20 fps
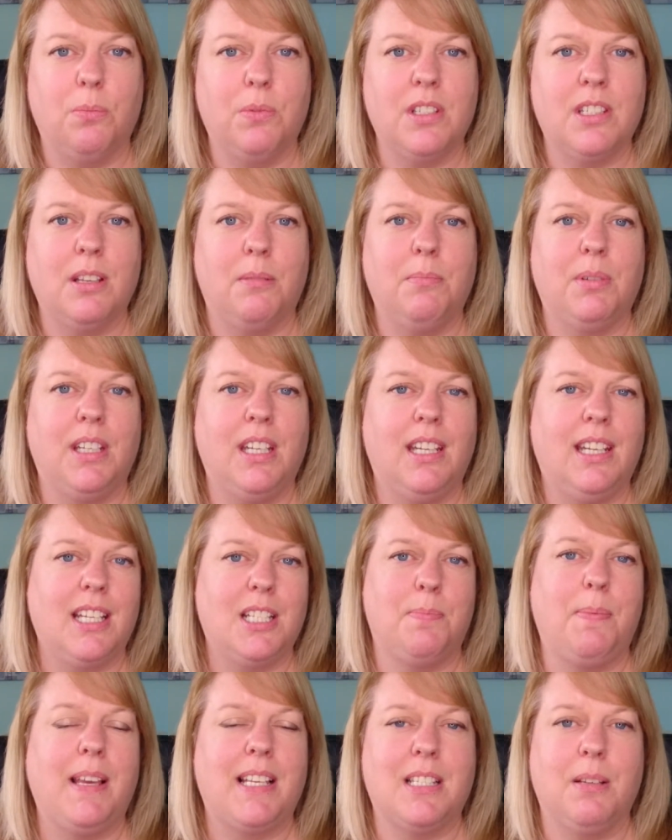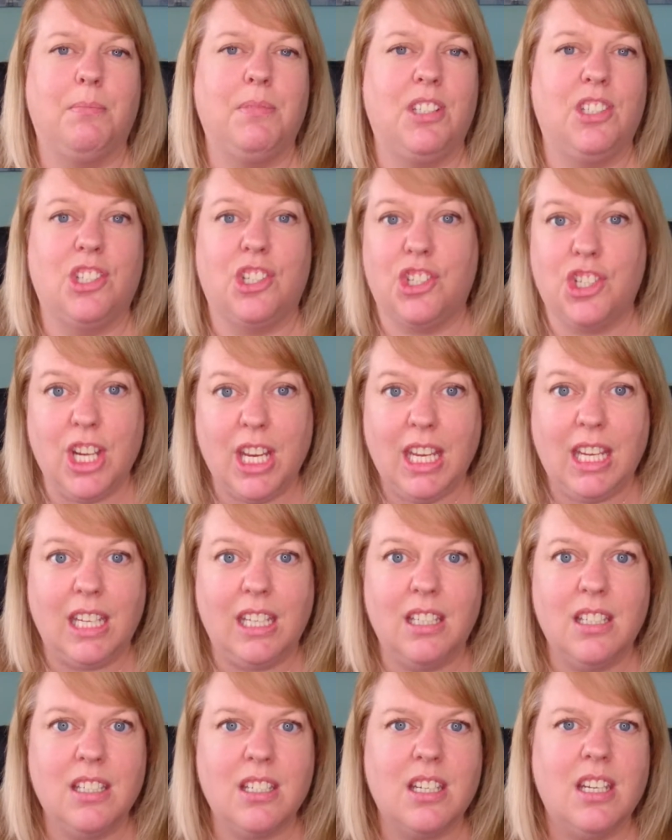with somebody and expect somebody to
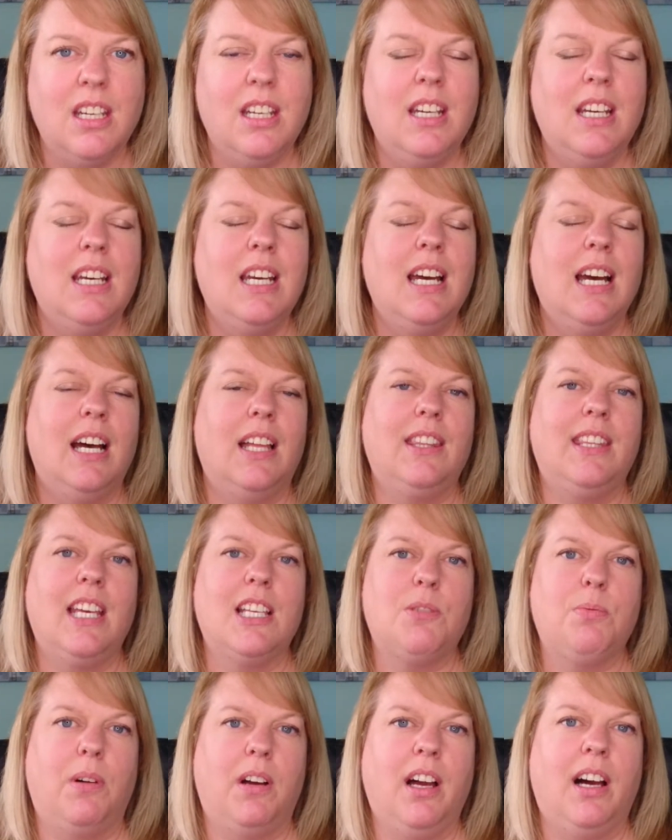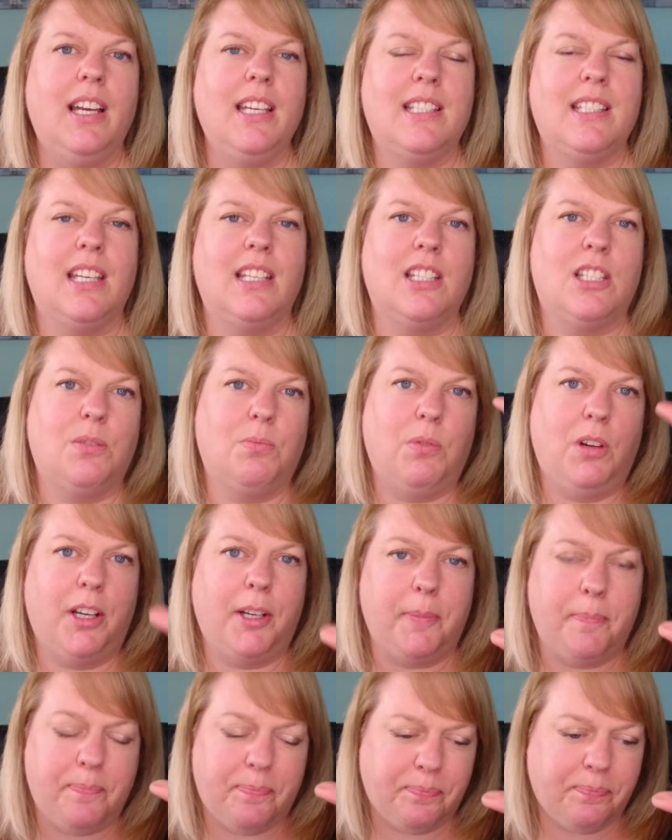change. And that's why I tend to
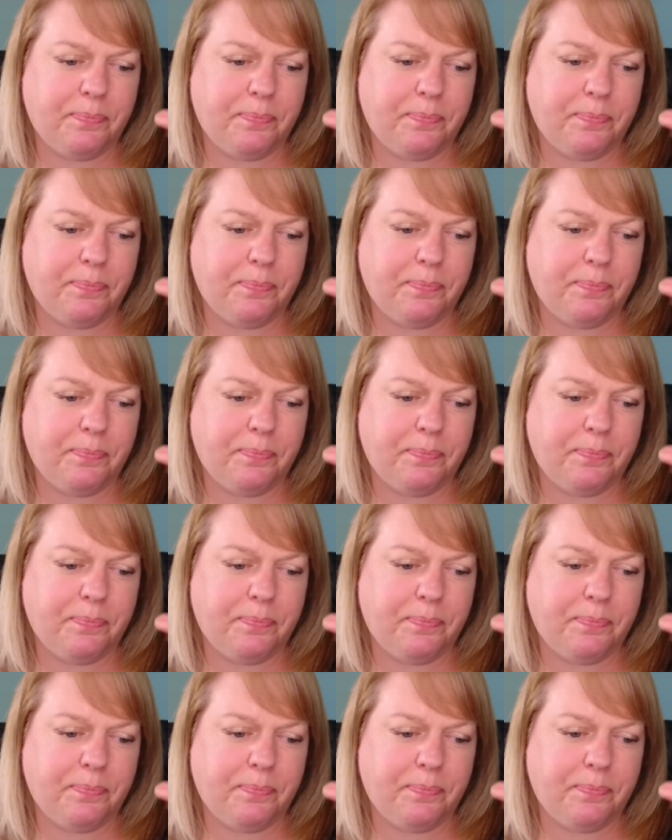work